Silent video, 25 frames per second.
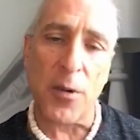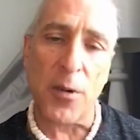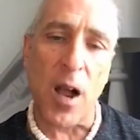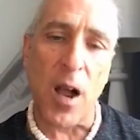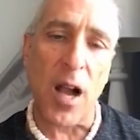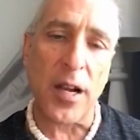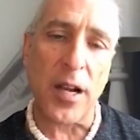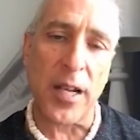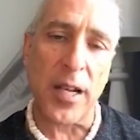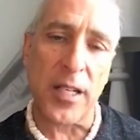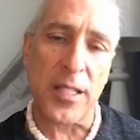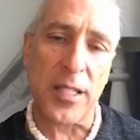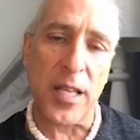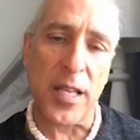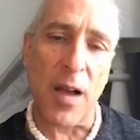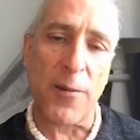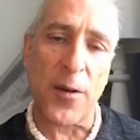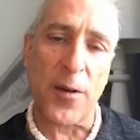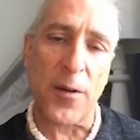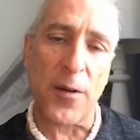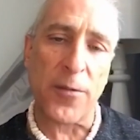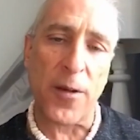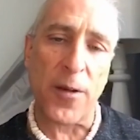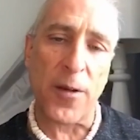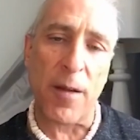Rock had
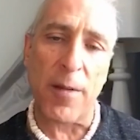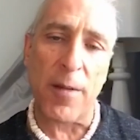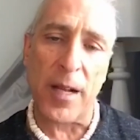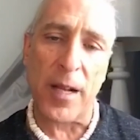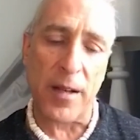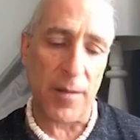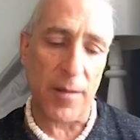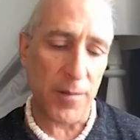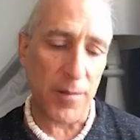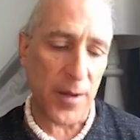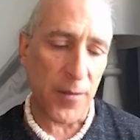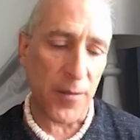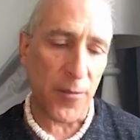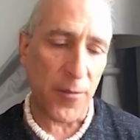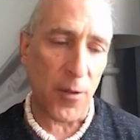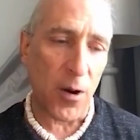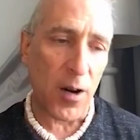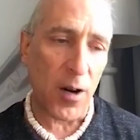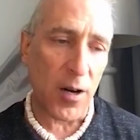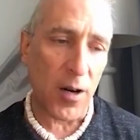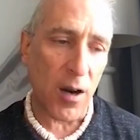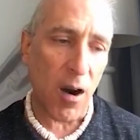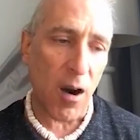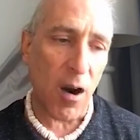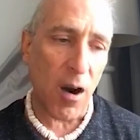suffered from it
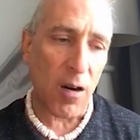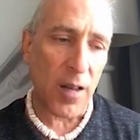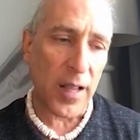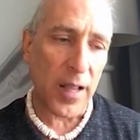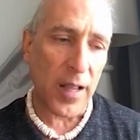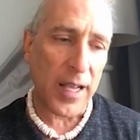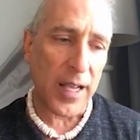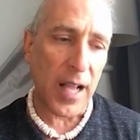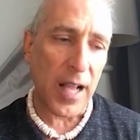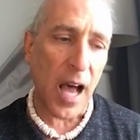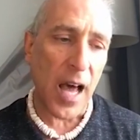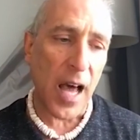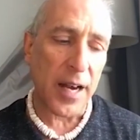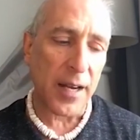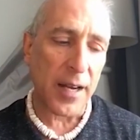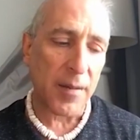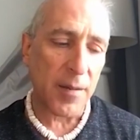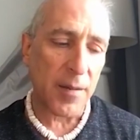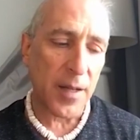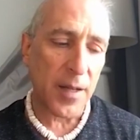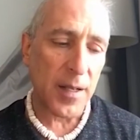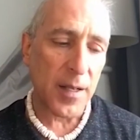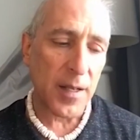before Harley got it.